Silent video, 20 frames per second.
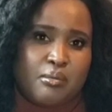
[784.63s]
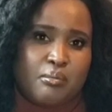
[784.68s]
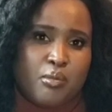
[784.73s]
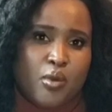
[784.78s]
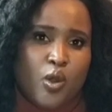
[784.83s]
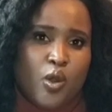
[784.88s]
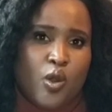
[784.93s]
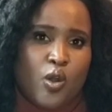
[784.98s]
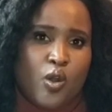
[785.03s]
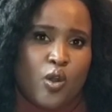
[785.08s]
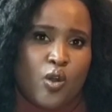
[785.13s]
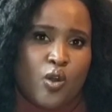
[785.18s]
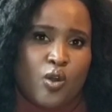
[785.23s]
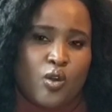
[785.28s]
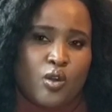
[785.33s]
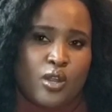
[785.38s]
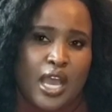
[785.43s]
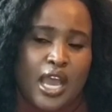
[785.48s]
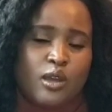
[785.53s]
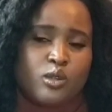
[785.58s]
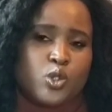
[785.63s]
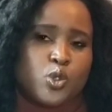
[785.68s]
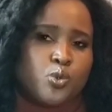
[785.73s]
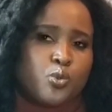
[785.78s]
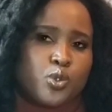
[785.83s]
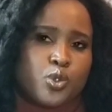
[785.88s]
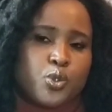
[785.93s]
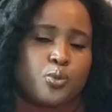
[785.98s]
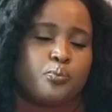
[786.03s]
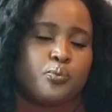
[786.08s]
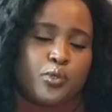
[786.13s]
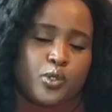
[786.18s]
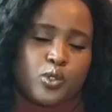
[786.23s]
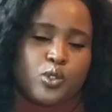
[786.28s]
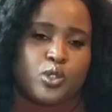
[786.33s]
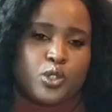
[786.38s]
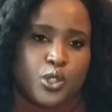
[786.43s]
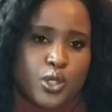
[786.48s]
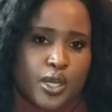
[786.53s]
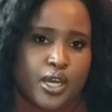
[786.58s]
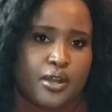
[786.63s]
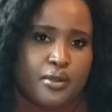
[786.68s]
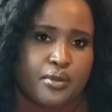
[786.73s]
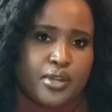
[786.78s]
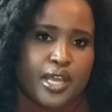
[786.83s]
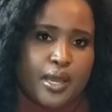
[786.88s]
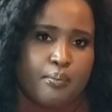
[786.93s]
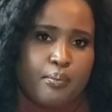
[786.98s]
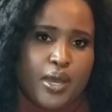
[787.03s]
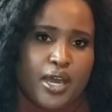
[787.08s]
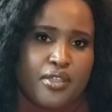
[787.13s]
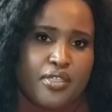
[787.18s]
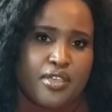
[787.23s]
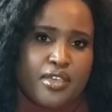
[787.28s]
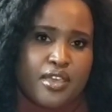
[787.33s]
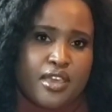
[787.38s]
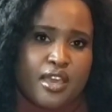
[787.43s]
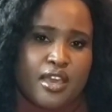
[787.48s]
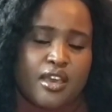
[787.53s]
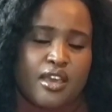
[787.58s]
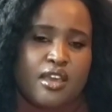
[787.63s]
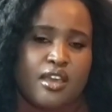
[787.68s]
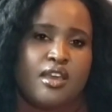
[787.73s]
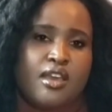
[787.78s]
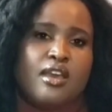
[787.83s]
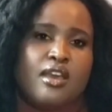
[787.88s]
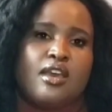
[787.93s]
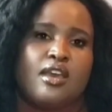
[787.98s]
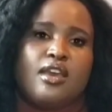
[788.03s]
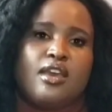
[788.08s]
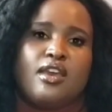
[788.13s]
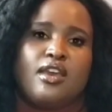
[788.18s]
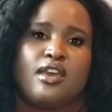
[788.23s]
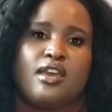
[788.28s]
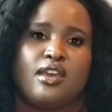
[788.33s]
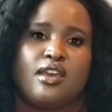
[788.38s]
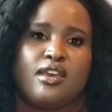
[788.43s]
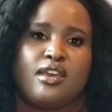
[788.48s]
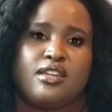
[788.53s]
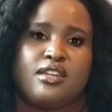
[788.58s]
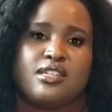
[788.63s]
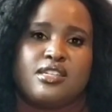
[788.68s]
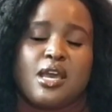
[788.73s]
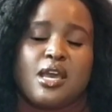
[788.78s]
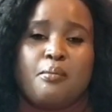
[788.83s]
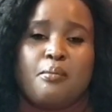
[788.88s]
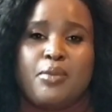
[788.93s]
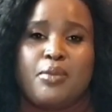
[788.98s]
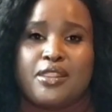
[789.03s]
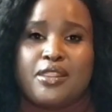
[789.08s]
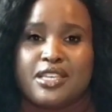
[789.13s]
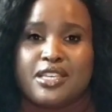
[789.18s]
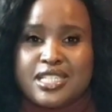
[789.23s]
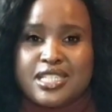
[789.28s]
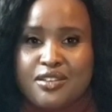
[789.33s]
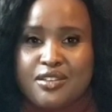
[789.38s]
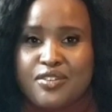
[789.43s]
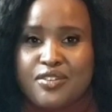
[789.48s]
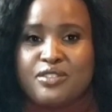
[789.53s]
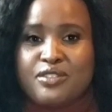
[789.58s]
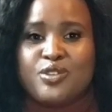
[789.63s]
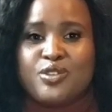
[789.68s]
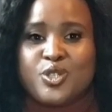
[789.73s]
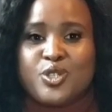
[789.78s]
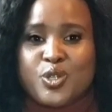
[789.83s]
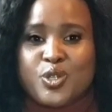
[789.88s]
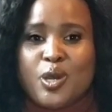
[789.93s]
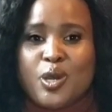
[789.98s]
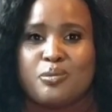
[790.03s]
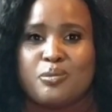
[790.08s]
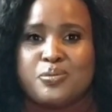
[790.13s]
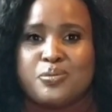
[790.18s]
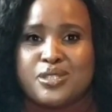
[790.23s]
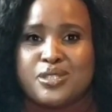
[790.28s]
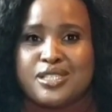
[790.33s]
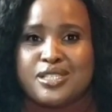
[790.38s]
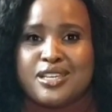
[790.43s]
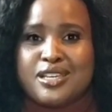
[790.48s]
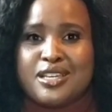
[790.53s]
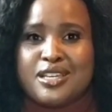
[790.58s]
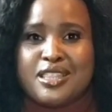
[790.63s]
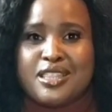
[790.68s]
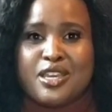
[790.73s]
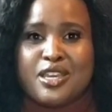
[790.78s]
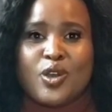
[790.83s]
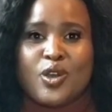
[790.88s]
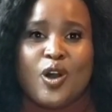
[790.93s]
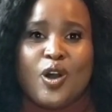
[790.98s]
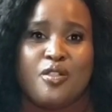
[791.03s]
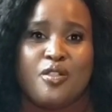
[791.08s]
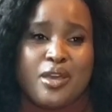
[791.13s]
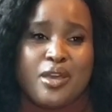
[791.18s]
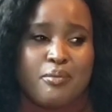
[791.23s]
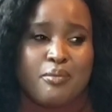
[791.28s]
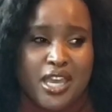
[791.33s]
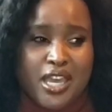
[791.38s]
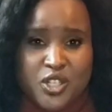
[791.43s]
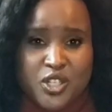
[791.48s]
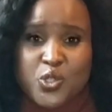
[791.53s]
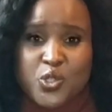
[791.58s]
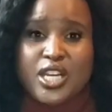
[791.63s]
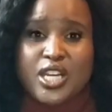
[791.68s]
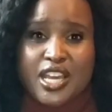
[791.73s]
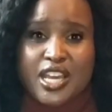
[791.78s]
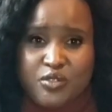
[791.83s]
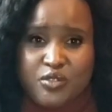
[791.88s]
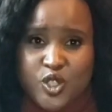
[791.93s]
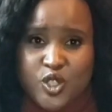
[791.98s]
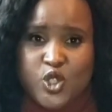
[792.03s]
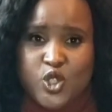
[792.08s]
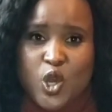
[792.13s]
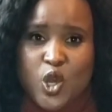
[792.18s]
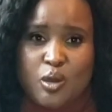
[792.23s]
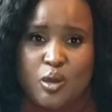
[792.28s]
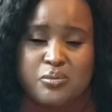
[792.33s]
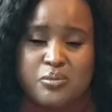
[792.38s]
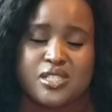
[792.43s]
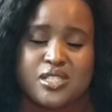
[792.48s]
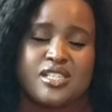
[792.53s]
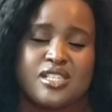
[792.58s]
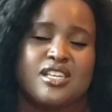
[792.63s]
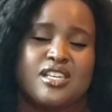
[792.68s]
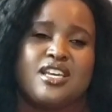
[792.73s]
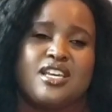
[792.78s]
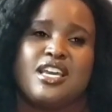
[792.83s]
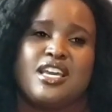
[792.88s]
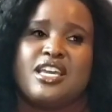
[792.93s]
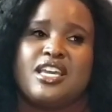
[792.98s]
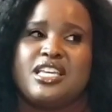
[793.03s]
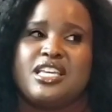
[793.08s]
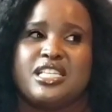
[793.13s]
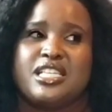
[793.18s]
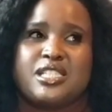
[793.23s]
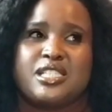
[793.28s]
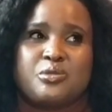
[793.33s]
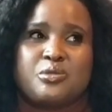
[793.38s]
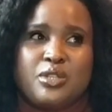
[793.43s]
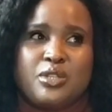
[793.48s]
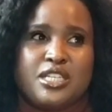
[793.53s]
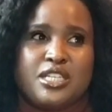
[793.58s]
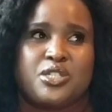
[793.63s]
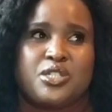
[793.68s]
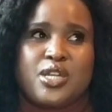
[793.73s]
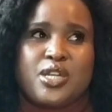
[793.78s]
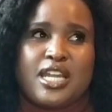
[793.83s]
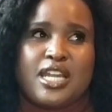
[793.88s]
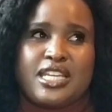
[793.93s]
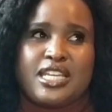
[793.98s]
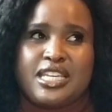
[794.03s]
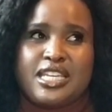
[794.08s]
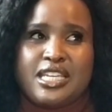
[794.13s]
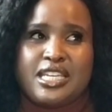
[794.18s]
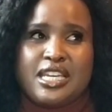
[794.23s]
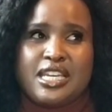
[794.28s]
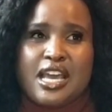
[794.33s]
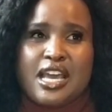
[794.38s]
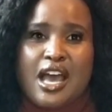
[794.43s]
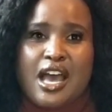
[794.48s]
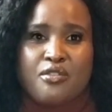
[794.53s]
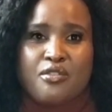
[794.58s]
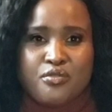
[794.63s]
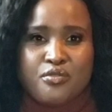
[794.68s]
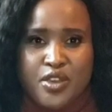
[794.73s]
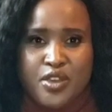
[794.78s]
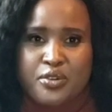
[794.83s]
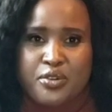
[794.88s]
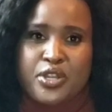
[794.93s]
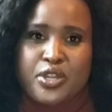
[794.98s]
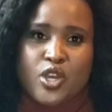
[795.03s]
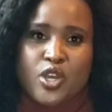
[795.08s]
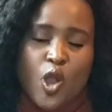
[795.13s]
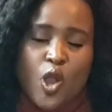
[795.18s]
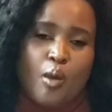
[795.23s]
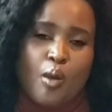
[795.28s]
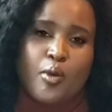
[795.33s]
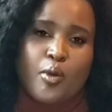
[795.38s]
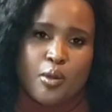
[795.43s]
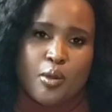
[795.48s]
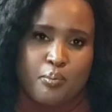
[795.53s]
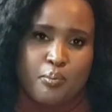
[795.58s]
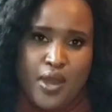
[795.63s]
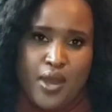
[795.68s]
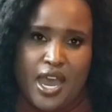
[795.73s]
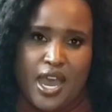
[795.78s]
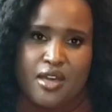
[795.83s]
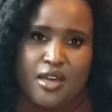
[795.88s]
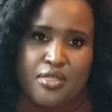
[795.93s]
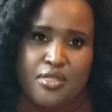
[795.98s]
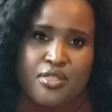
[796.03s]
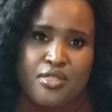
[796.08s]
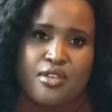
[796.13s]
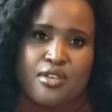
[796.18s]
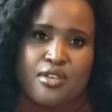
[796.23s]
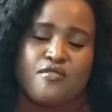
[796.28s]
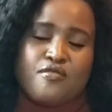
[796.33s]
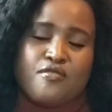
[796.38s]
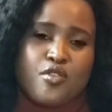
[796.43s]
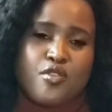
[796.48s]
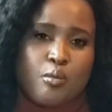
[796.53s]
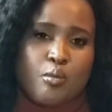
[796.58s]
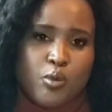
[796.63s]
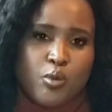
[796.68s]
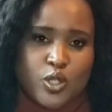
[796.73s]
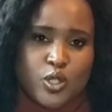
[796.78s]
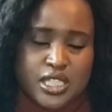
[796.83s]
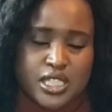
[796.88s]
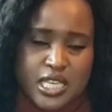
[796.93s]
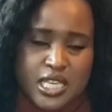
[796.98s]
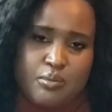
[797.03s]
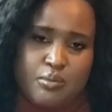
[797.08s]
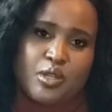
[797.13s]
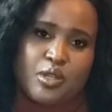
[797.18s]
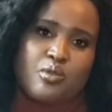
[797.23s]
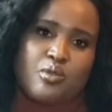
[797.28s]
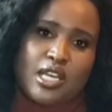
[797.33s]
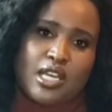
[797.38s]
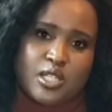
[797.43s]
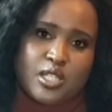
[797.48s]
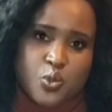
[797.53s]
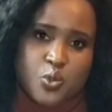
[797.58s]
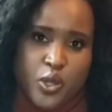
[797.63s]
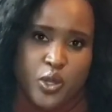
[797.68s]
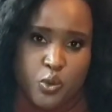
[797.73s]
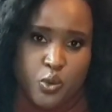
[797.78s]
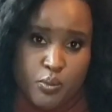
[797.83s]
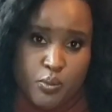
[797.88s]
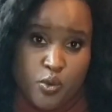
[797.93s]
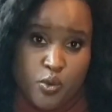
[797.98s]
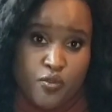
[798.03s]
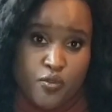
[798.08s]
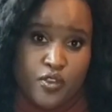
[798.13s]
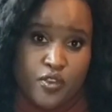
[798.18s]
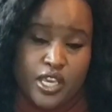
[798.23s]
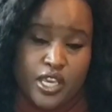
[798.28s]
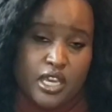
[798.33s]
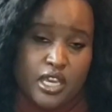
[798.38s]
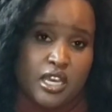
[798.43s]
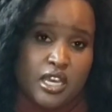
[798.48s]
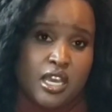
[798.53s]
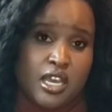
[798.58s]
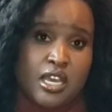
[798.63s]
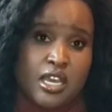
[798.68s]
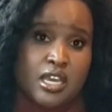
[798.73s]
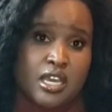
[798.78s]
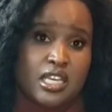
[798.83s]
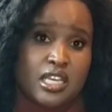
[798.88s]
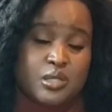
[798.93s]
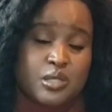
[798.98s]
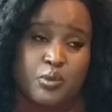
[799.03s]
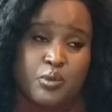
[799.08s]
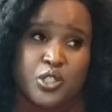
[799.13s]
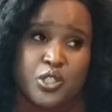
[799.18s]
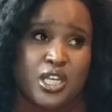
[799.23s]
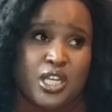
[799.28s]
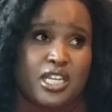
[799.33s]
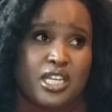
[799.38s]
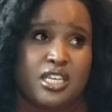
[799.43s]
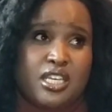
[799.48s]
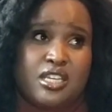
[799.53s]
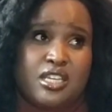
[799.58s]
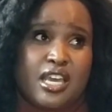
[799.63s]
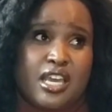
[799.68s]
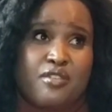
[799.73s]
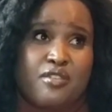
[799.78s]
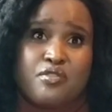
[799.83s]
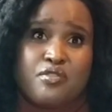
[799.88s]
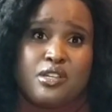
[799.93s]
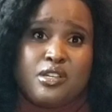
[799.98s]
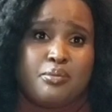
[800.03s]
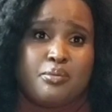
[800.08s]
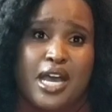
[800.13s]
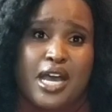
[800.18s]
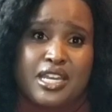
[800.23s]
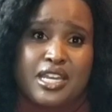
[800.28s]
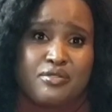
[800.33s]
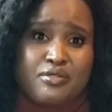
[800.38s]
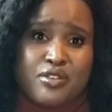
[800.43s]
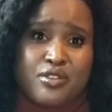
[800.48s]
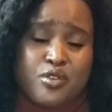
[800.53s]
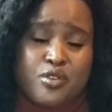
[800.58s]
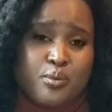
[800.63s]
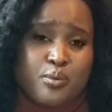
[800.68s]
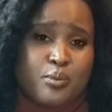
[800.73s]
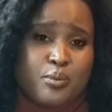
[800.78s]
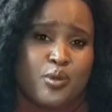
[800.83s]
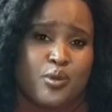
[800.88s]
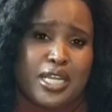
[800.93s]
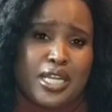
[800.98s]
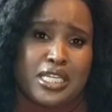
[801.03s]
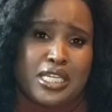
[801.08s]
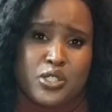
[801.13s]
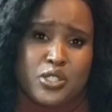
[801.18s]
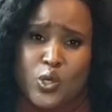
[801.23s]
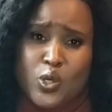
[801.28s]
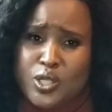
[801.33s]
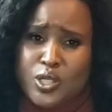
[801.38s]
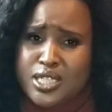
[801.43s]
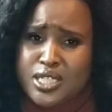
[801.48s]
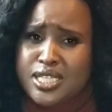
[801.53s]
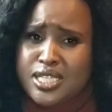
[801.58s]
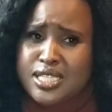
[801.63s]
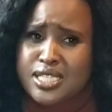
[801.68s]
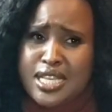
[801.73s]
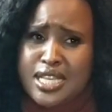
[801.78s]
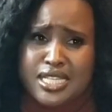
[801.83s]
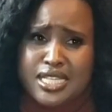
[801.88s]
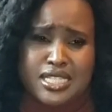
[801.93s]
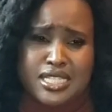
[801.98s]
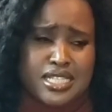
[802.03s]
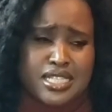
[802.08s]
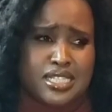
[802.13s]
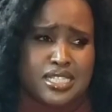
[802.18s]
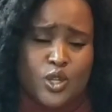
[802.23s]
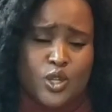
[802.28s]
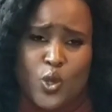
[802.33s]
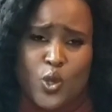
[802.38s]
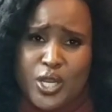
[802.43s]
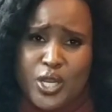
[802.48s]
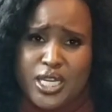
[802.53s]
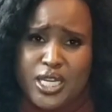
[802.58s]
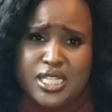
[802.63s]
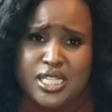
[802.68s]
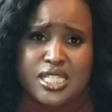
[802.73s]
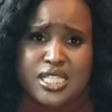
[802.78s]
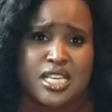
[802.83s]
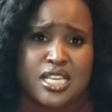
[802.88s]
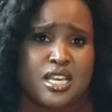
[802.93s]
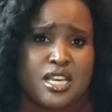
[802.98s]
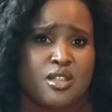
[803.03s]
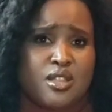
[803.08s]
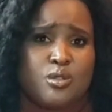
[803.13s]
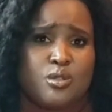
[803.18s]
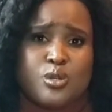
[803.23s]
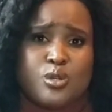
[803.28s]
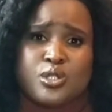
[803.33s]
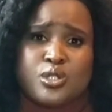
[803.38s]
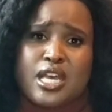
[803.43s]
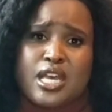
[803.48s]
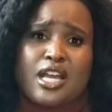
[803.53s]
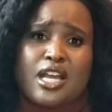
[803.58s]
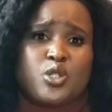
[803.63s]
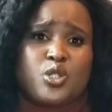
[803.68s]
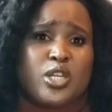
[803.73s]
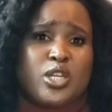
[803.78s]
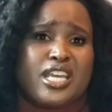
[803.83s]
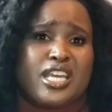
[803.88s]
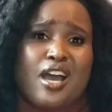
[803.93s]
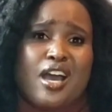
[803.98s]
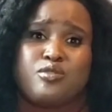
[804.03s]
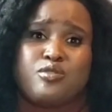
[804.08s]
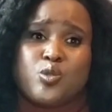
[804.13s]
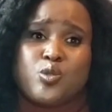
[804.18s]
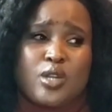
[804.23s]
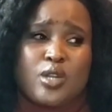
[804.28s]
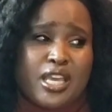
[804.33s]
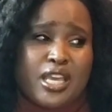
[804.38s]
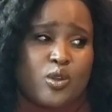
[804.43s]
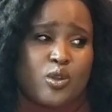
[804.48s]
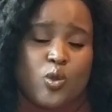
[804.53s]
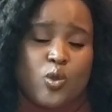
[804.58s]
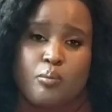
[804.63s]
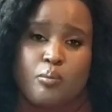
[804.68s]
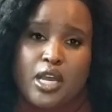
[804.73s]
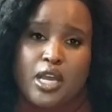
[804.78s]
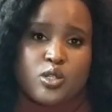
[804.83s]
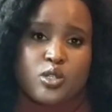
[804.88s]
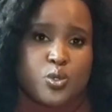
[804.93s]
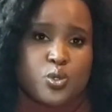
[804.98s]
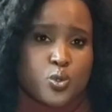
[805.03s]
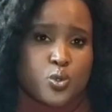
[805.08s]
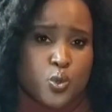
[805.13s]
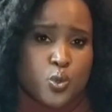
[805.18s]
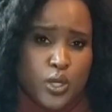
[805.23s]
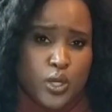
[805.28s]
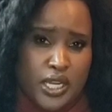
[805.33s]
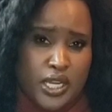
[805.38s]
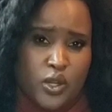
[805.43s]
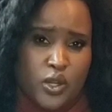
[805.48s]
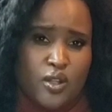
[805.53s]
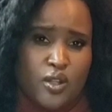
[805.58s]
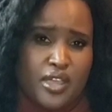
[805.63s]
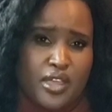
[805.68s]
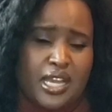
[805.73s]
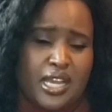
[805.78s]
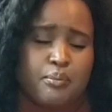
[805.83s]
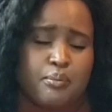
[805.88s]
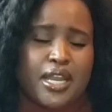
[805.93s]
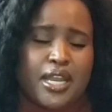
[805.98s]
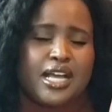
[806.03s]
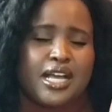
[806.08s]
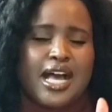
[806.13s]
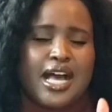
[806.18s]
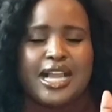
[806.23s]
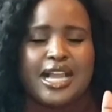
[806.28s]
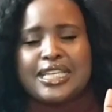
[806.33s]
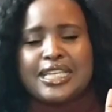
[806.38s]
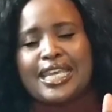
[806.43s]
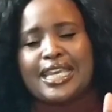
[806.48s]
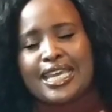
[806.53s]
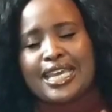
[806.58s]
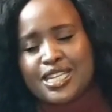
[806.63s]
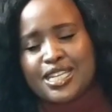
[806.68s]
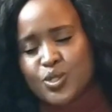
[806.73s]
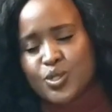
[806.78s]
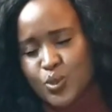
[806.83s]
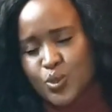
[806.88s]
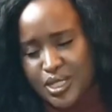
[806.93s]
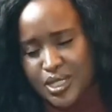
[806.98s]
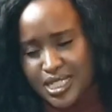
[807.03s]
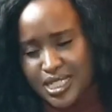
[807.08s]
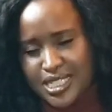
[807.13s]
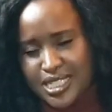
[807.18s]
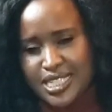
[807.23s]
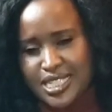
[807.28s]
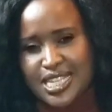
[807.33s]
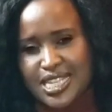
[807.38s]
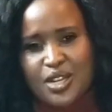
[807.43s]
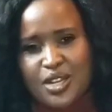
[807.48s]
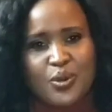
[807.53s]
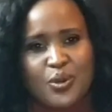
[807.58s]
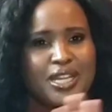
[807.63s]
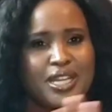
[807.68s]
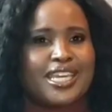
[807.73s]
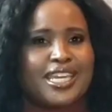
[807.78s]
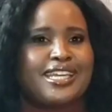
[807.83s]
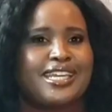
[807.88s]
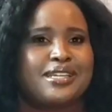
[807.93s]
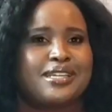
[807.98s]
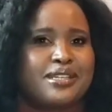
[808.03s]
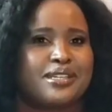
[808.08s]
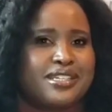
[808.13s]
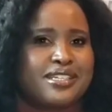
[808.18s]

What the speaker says: more, how to build your career path here. But the survival jobs, they call them entry-level jobs. It's literally a very common path for most immigrants when we move here. Especially, I feel bad even for people like doctors, nurses, lawyers. Those actually have to like go back to school and all that. But I'll get into details. I don't want to get